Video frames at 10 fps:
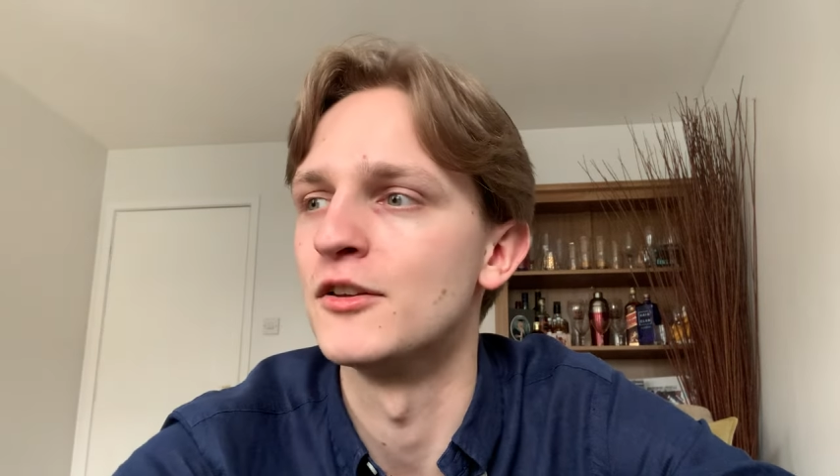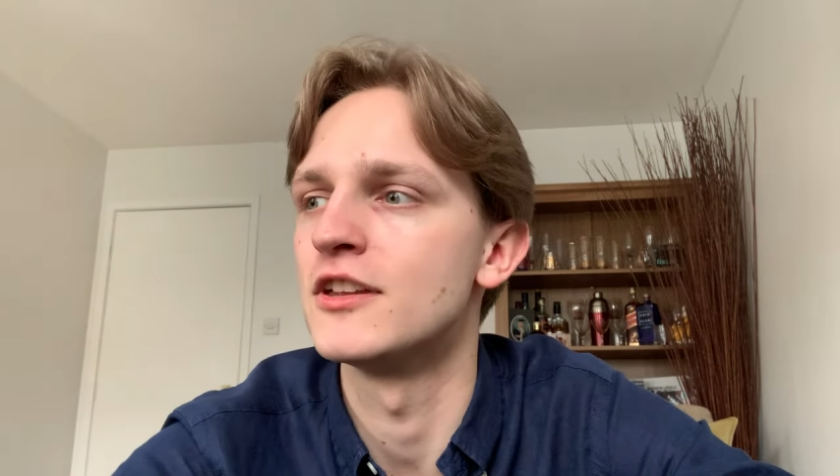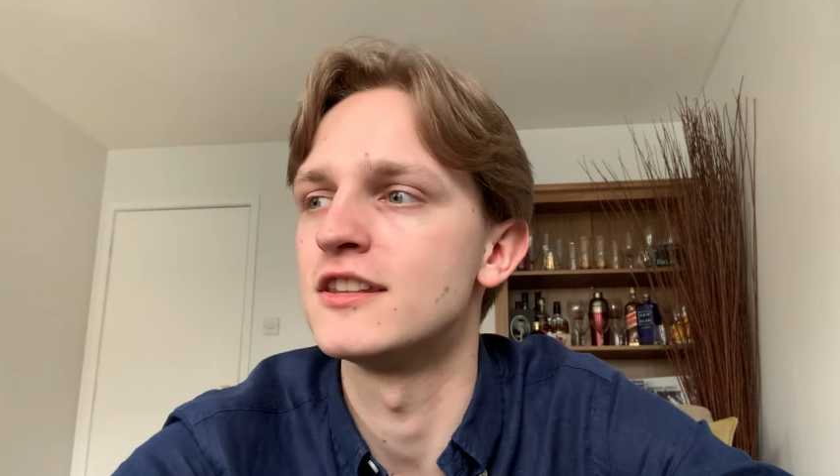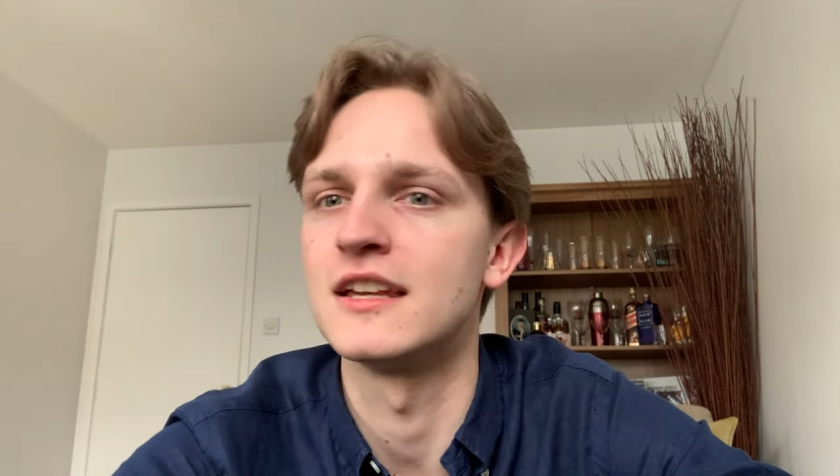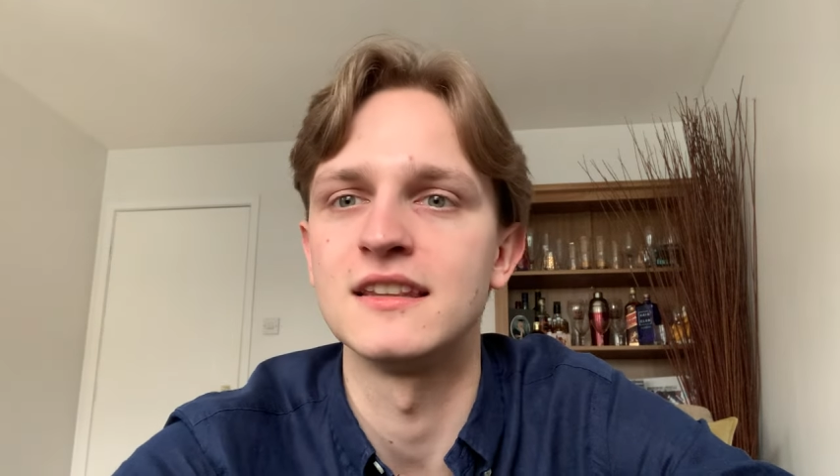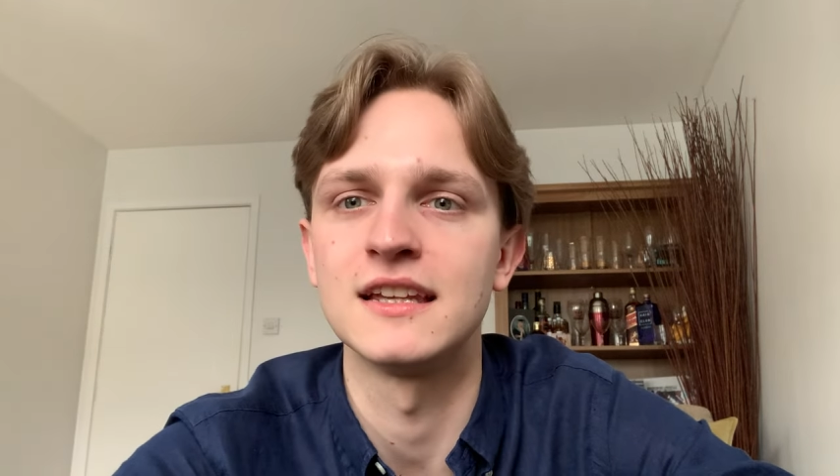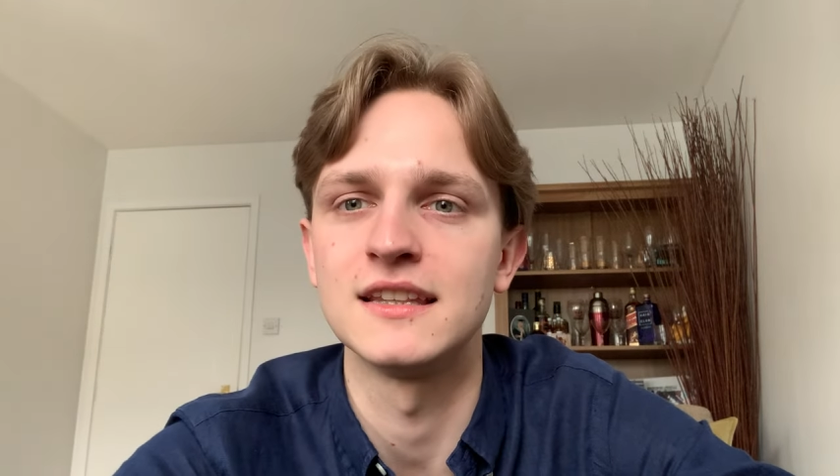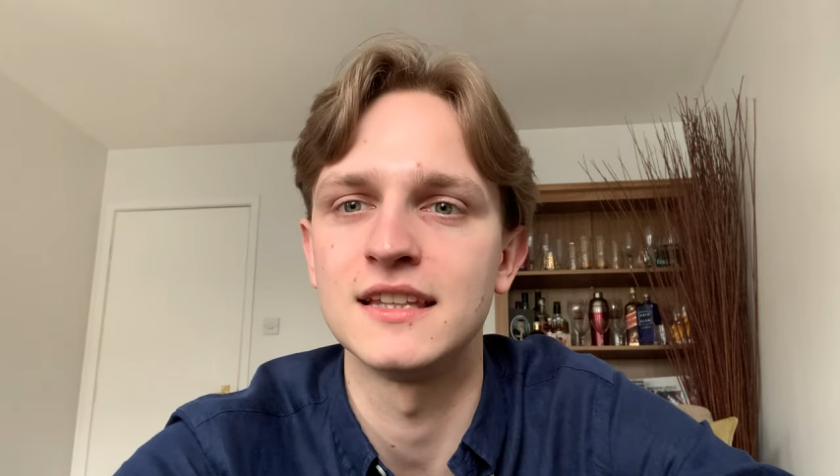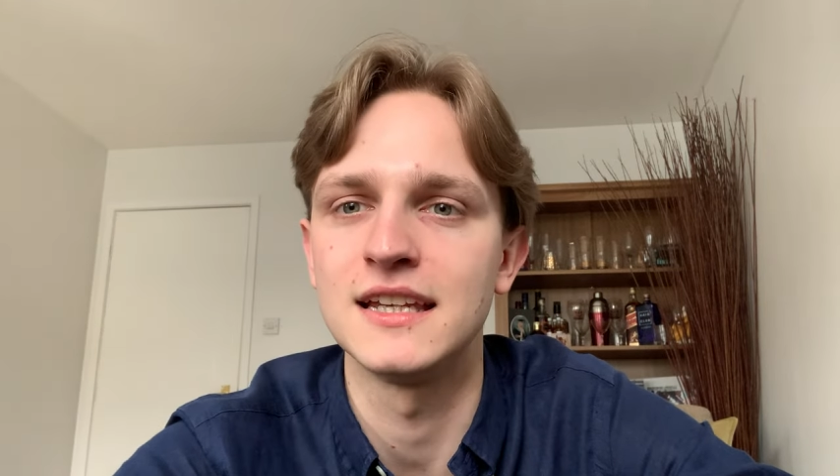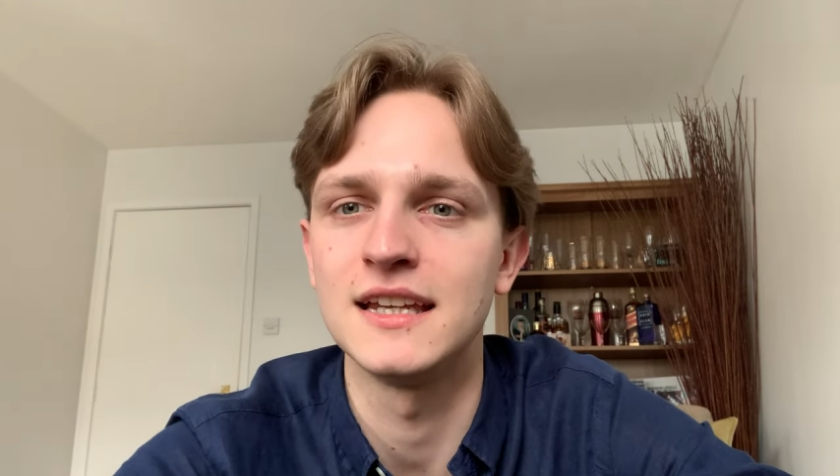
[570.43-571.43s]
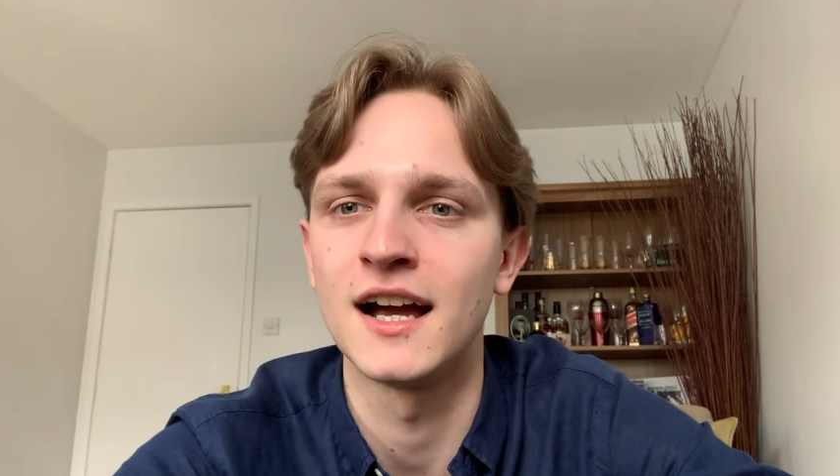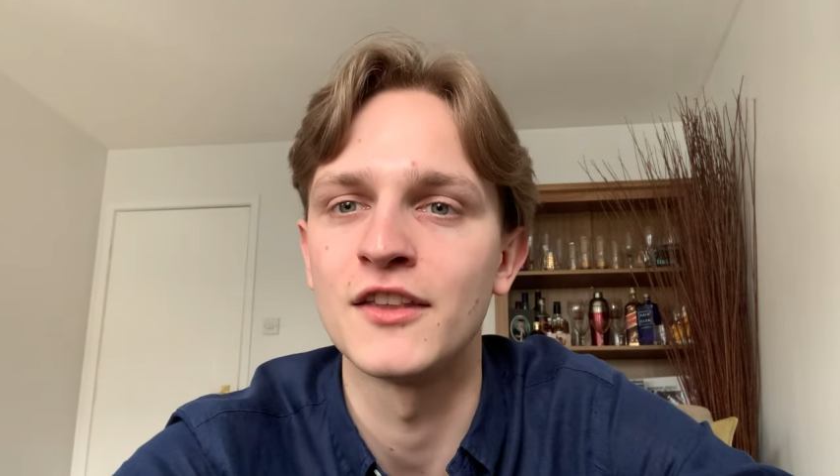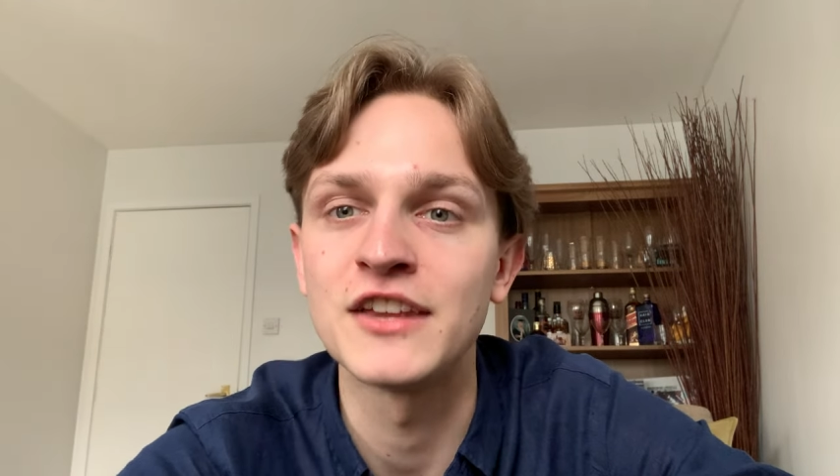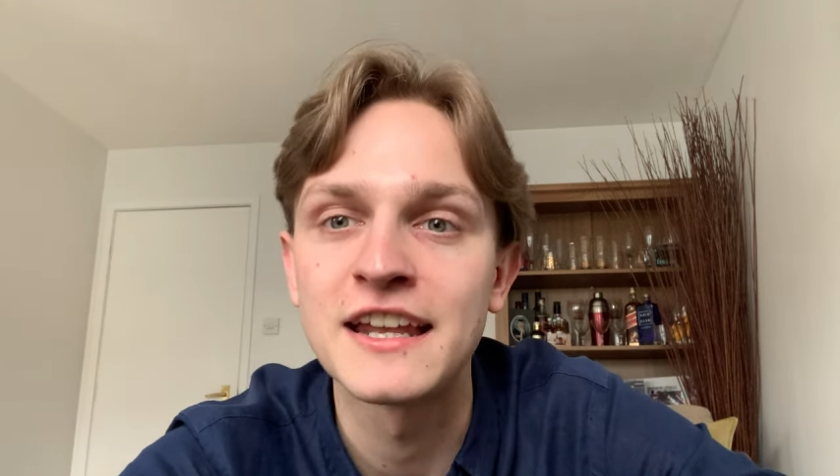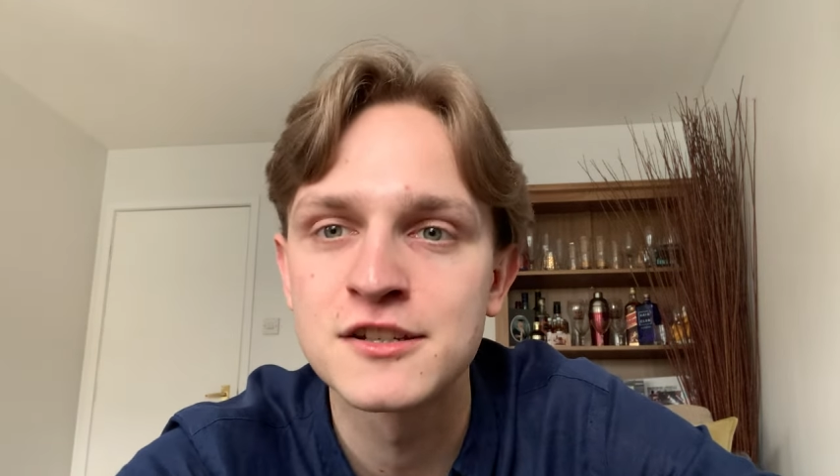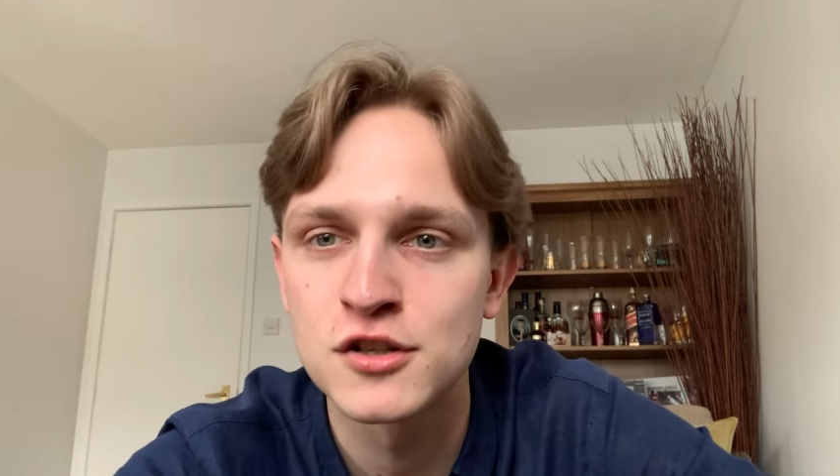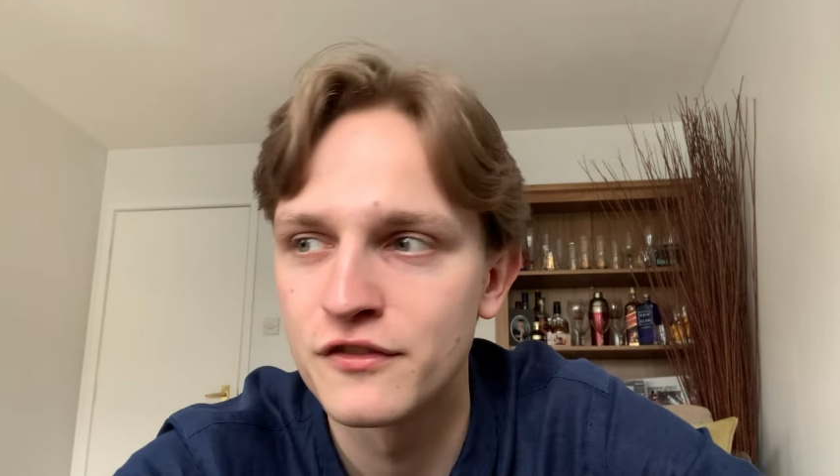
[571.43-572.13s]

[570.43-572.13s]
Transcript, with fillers: the the the, uh, the editor